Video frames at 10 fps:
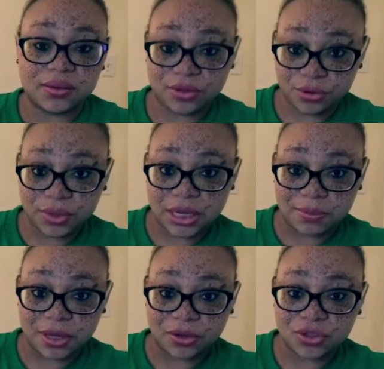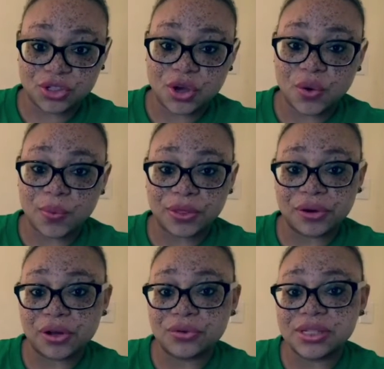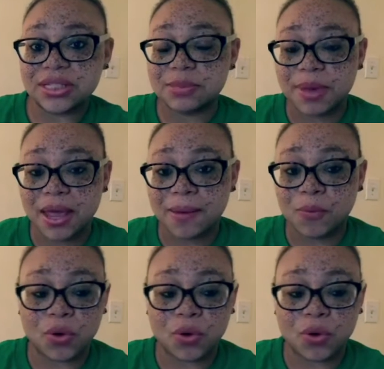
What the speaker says: Through email. So whether it goes in spam